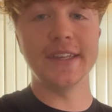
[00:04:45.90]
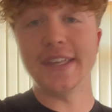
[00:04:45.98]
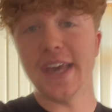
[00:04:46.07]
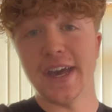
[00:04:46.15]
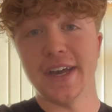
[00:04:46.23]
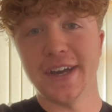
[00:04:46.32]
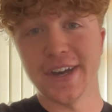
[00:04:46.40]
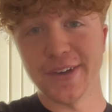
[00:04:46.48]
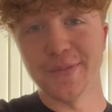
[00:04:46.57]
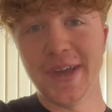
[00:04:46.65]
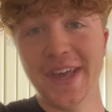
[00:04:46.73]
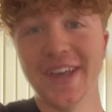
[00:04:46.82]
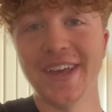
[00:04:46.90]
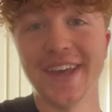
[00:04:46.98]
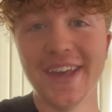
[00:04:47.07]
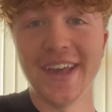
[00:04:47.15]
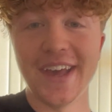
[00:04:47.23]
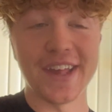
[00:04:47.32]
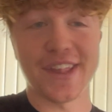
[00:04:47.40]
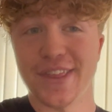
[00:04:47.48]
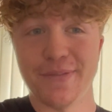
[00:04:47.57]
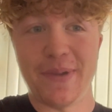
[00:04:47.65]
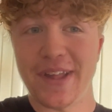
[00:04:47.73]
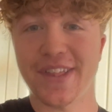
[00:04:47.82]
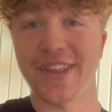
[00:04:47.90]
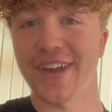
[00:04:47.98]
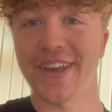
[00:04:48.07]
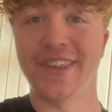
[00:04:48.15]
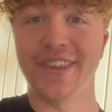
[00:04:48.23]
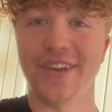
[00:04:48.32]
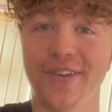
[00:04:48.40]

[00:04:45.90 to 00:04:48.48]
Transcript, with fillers: Yeah, it's the best that I can do.